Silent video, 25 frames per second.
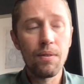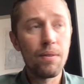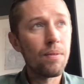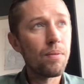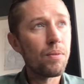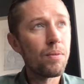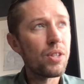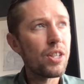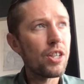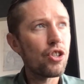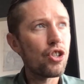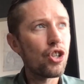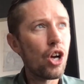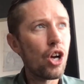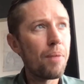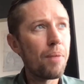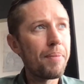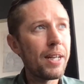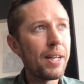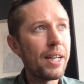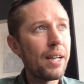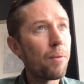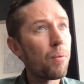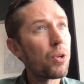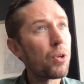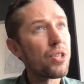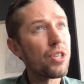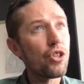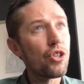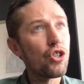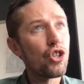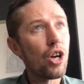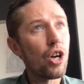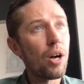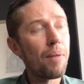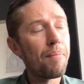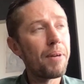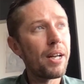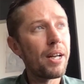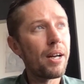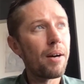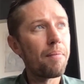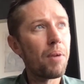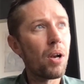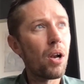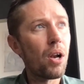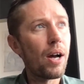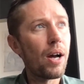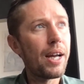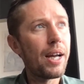was it Germany? It wasn't Germany.
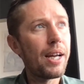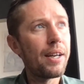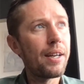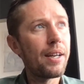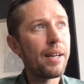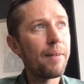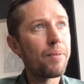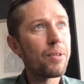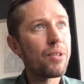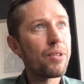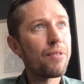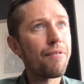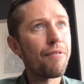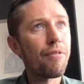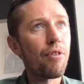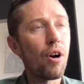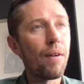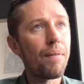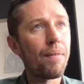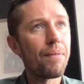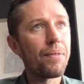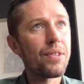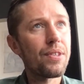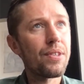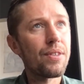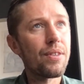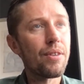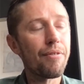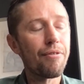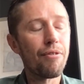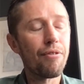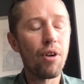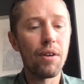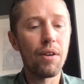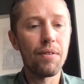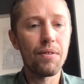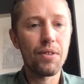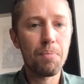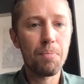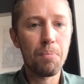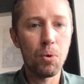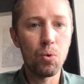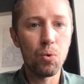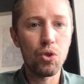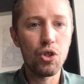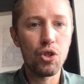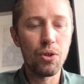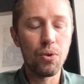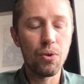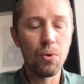I'm lying. It was France, the
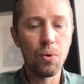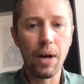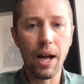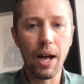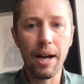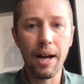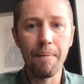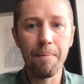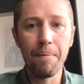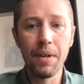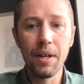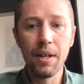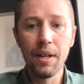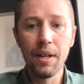France-Portugal game.